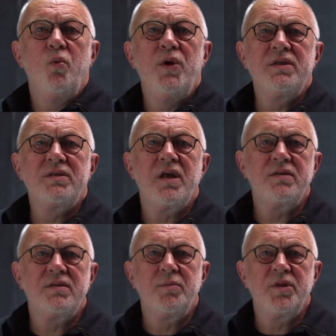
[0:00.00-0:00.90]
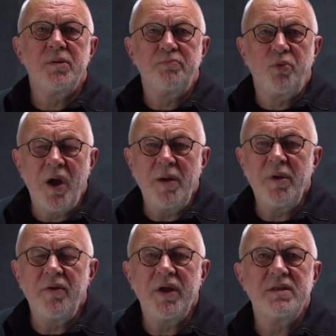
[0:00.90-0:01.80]
we discussed some of the
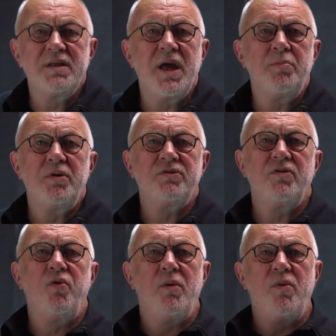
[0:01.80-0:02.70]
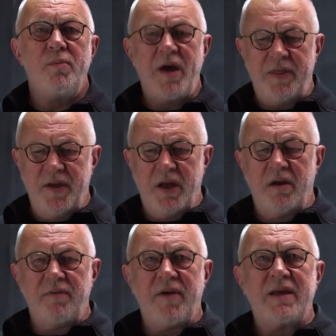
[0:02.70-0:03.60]
primary examples of what we might think
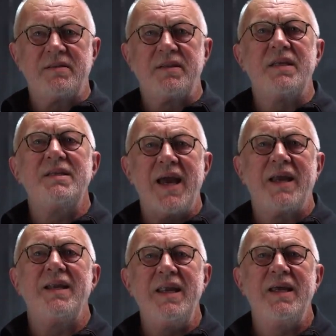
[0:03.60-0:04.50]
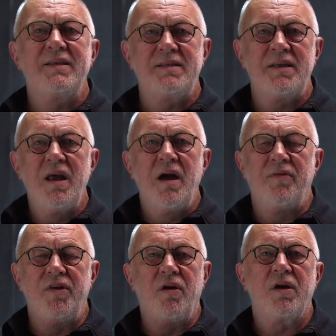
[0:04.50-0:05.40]
of as the techniques
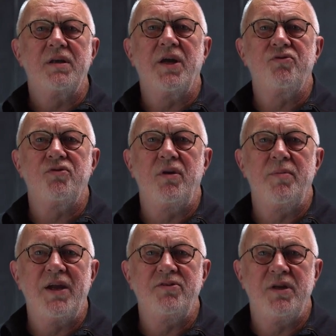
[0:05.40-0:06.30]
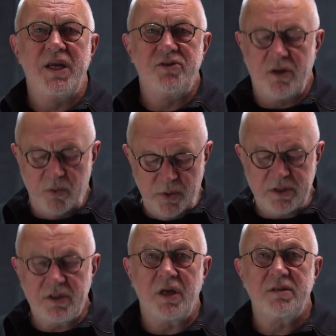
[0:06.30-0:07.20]
of the architectural imagination. We
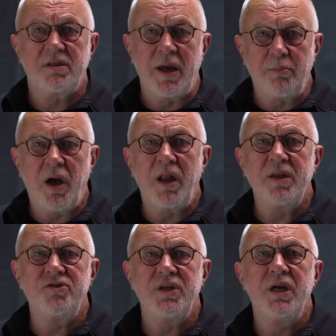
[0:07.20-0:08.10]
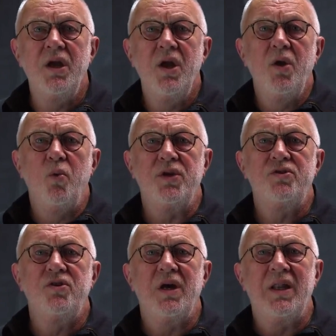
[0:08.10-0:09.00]
discussed typology,
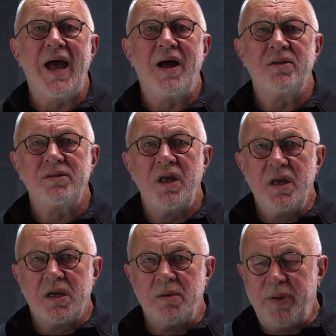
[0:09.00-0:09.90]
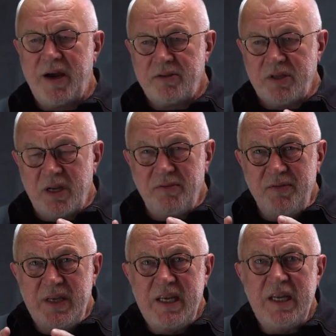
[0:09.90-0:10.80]
which allows comparison
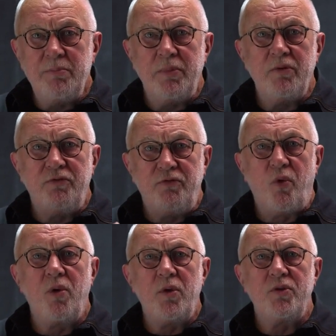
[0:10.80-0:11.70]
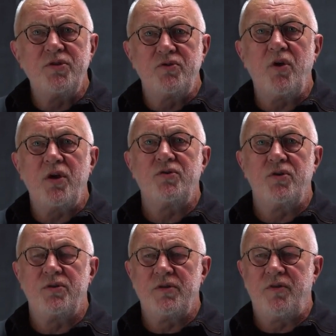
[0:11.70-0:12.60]
of deep formal
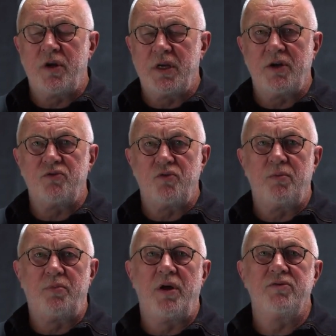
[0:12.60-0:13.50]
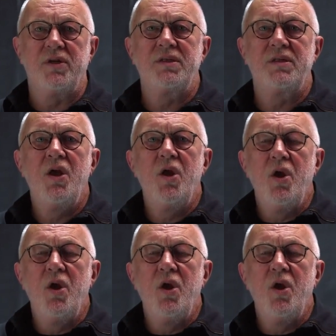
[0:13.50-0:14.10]
structures of architectural projects.